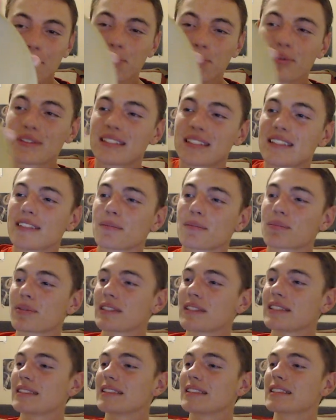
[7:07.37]

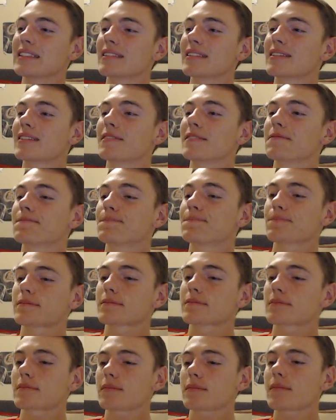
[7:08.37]
pretty neat.
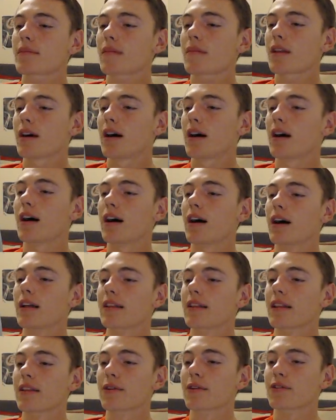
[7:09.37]

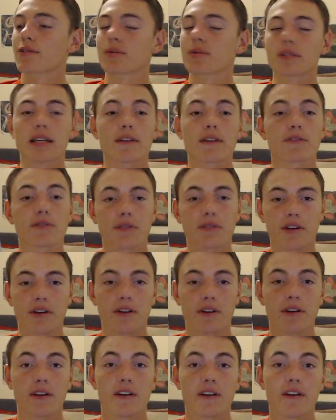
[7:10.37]
And they're doing that for
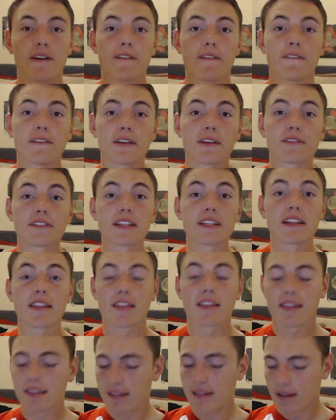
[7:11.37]
their 50th
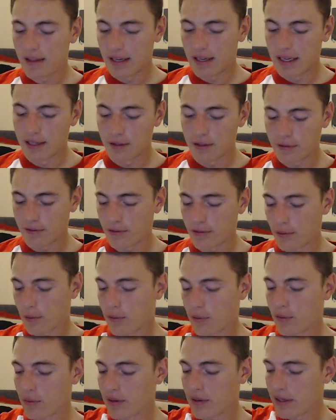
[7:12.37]

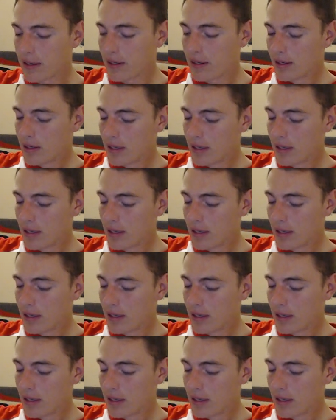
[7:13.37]
anniversary.